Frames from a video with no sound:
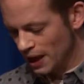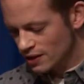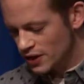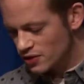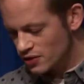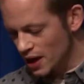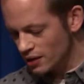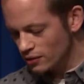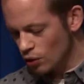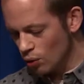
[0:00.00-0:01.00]
Since
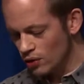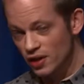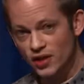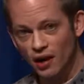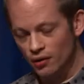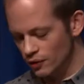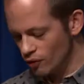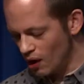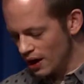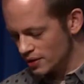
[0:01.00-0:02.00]
then, Court has held a
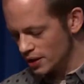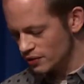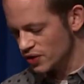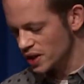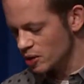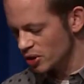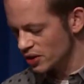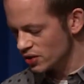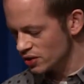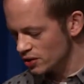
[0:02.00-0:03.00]
variety of senior
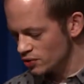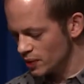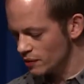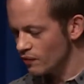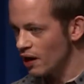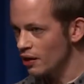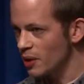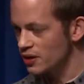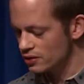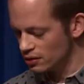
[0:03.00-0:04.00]
positions with
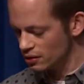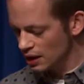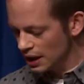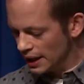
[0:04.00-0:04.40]
environmental